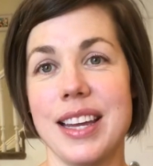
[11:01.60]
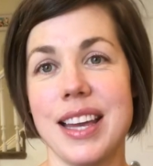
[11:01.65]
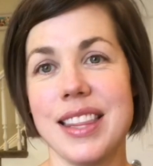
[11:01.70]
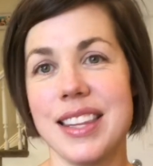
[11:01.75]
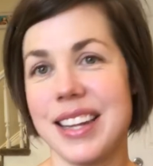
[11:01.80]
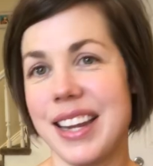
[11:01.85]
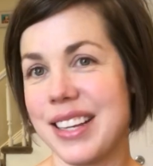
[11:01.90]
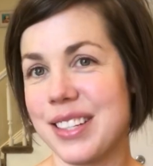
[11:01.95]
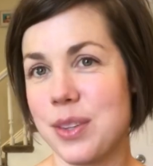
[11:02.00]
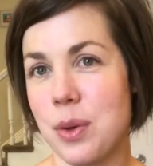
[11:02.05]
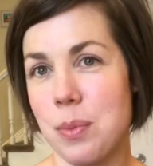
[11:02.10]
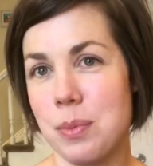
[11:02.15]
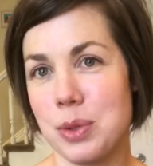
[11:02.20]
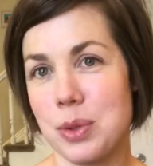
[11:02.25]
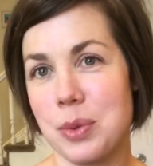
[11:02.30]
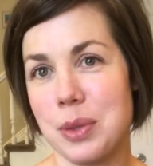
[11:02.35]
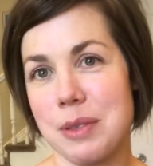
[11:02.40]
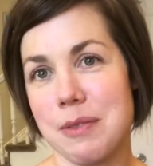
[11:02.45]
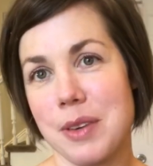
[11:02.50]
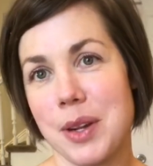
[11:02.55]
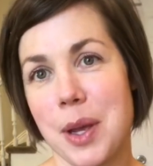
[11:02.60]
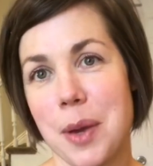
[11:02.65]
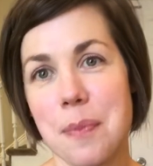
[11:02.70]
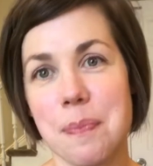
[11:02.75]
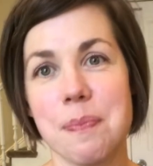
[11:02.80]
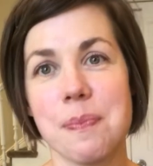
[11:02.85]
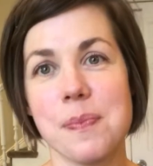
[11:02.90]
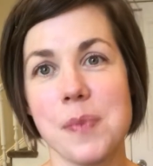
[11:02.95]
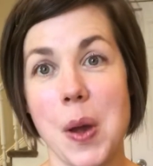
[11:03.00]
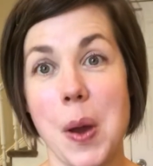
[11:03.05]
in the next homeschooling video.
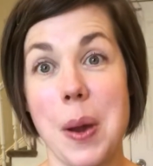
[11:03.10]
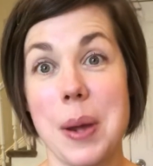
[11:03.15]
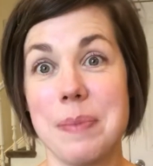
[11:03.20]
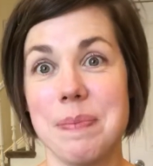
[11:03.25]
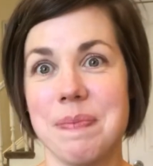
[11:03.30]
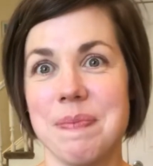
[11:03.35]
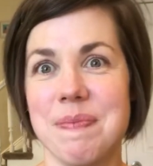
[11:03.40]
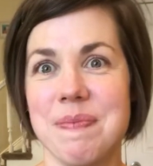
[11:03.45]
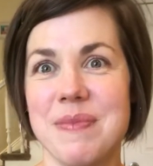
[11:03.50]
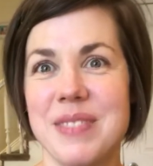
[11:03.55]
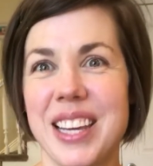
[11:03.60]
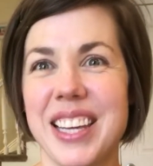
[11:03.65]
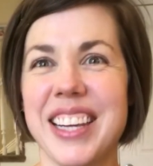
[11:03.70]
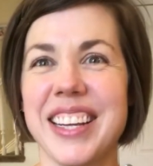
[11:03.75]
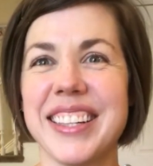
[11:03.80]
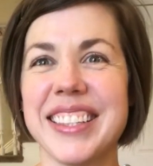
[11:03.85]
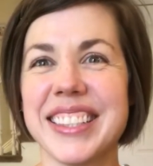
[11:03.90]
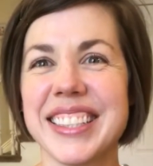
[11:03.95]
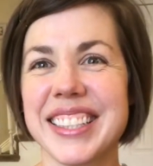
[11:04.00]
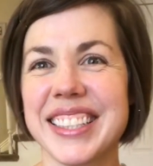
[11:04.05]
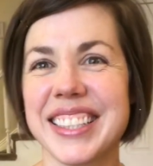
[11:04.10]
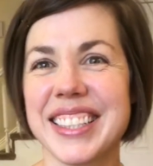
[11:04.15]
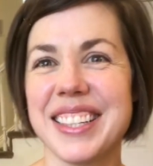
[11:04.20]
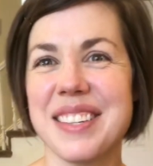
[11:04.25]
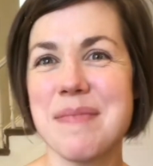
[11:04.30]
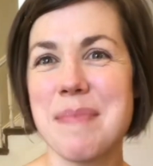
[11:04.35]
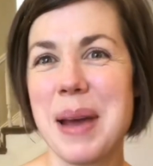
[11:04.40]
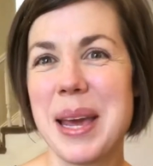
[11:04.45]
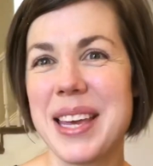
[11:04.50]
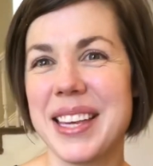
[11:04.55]
All right, take care.
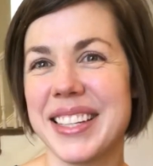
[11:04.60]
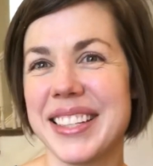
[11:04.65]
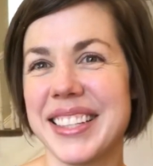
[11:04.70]
Bye.